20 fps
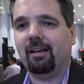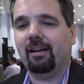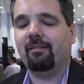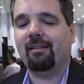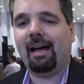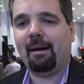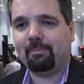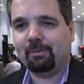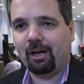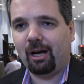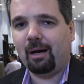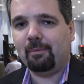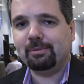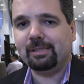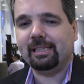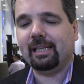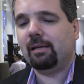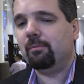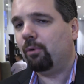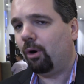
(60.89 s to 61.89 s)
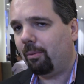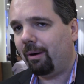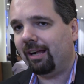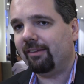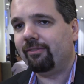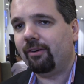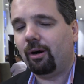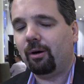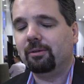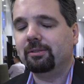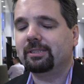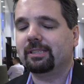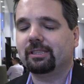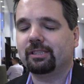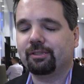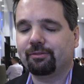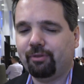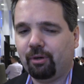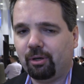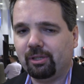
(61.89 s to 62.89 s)
laptops and then mobile phones and
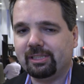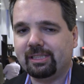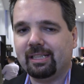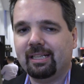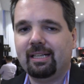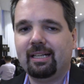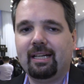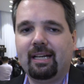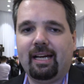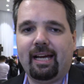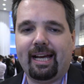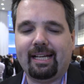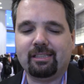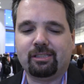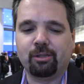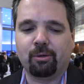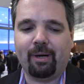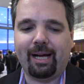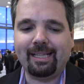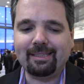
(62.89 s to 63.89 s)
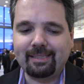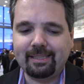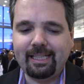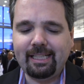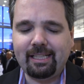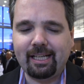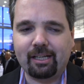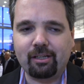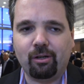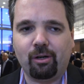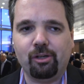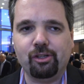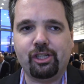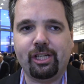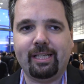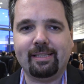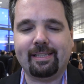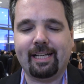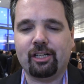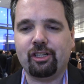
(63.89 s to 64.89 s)
so forth. And so LCD
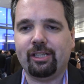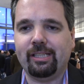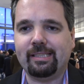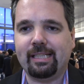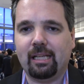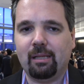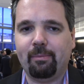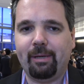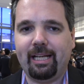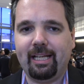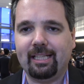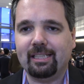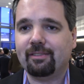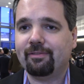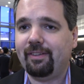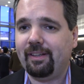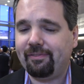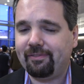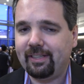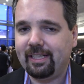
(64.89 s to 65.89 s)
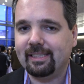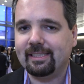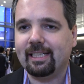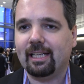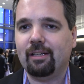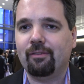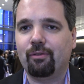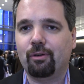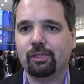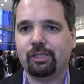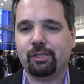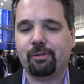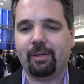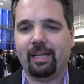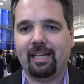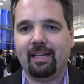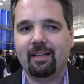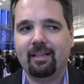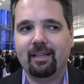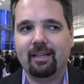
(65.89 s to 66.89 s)
technology is actually celebrating its 50th
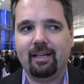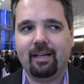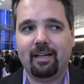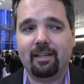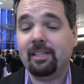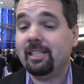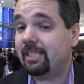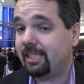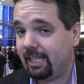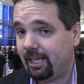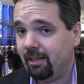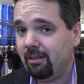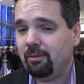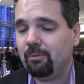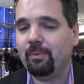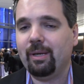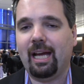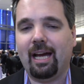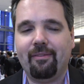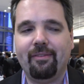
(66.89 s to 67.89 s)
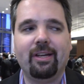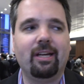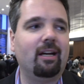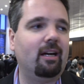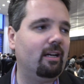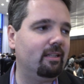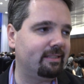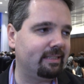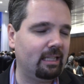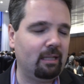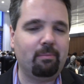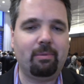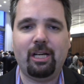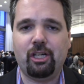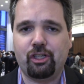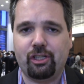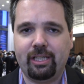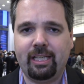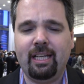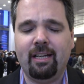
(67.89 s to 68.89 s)
anniversary uh, this year. We're having a
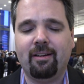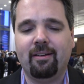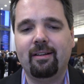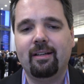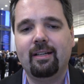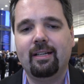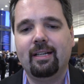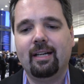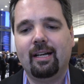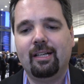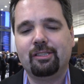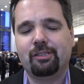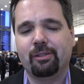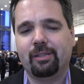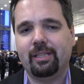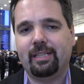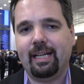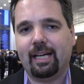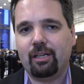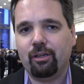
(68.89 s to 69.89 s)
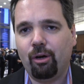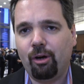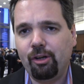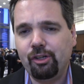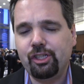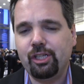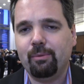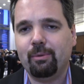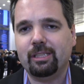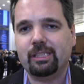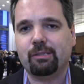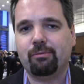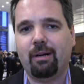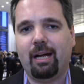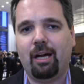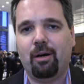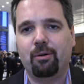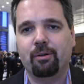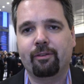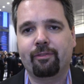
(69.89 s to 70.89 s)
celebration year. So the technology was
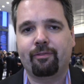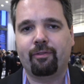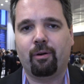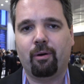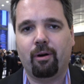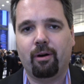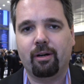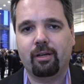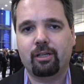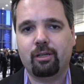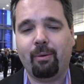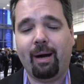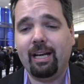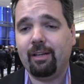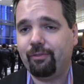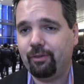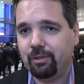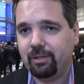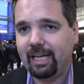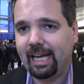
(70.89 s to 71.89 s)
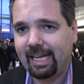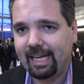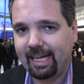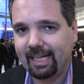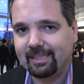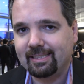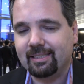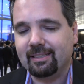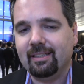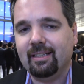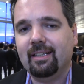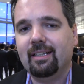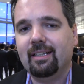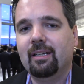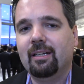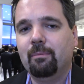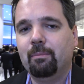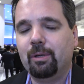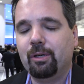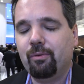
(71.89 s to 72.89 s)
around for quite a few decades,
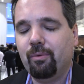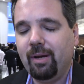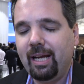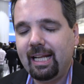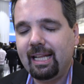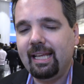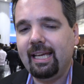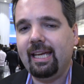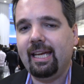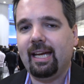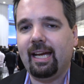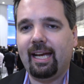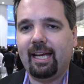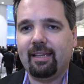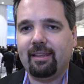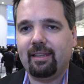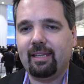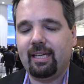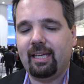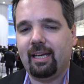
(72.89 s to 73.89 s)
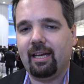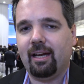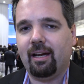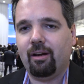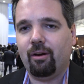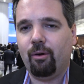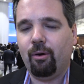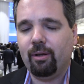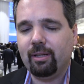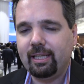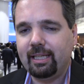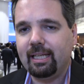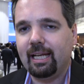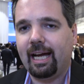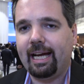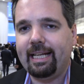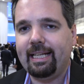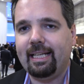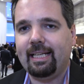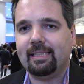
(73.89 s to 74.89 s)
but really in the uh, early
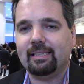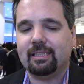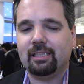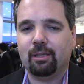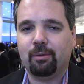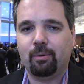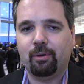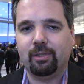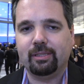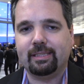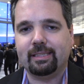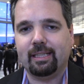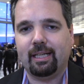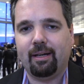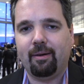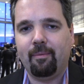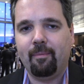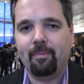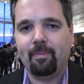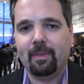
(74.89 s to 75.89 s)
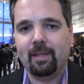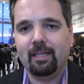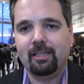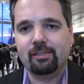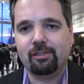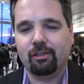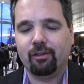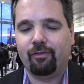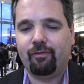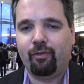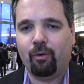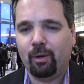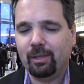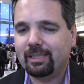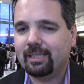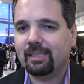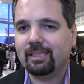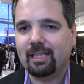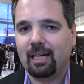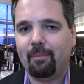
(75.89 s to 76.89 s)
90s there was uh, sort of
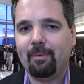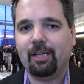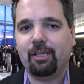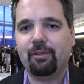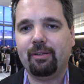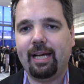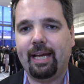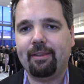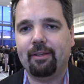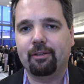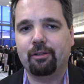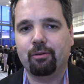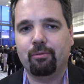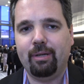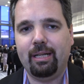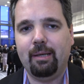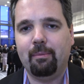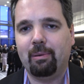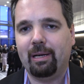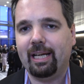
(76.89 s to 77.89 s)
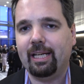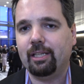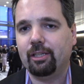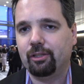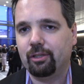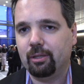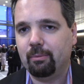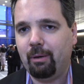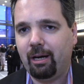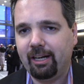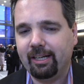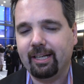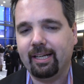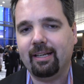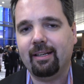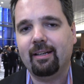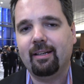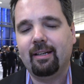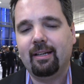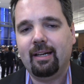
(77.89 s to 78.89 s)
forces coming together to really bring it into the
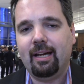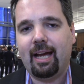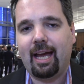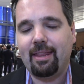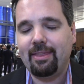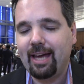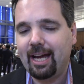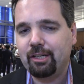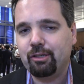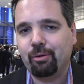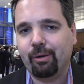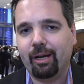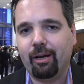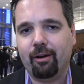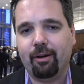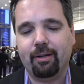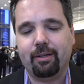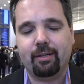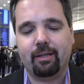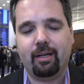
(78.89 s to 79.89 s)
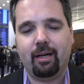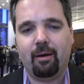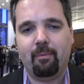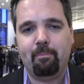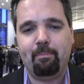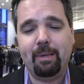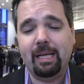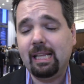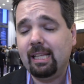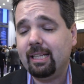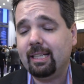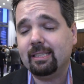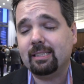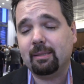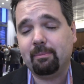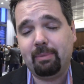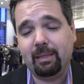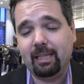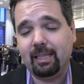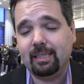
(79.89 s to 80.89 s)
market, and that triggered uh, billions
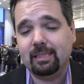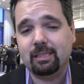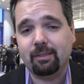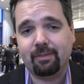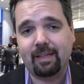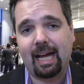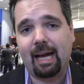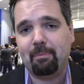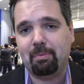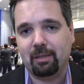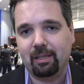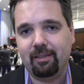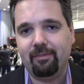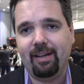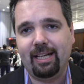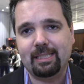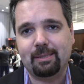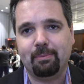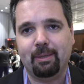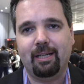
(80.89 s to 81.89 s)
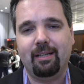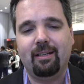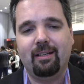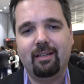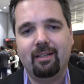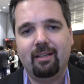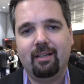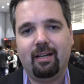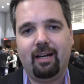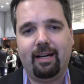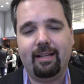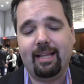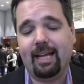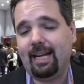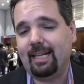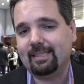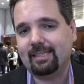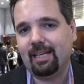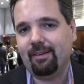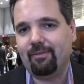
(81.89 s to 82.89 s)
and billions of capital investment, and that
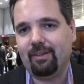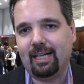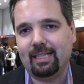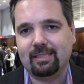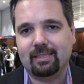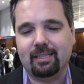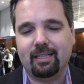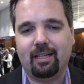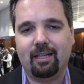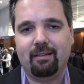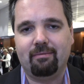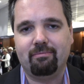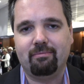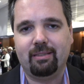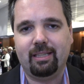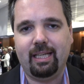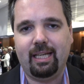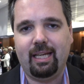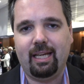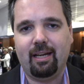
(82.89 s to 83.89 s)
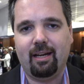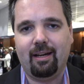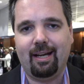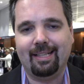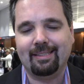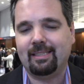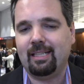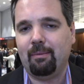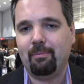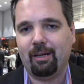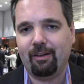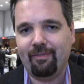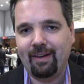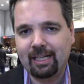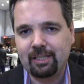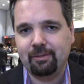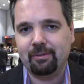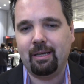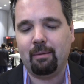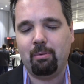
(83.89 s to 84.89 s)
has given us uh, the LCD
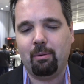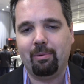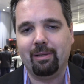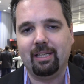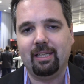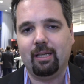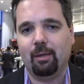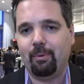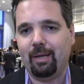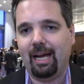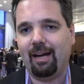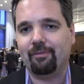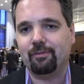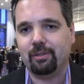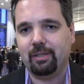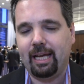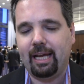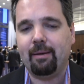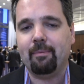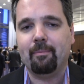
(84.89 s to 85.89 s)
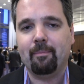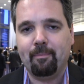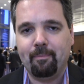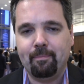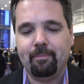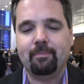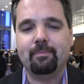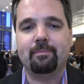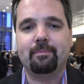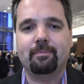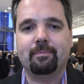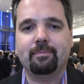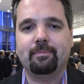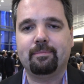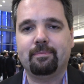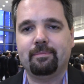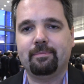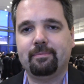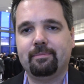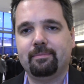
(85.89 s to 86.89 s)
manufacturing capability that we have today.
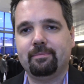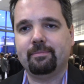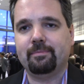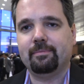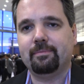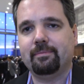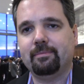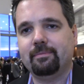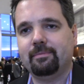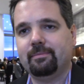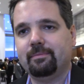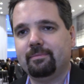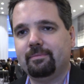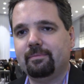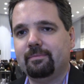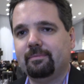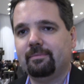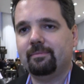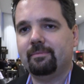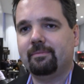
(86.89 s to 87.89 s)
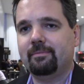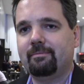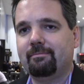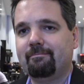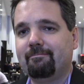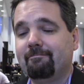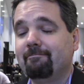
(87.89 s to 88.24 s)
But 50 years is a long time.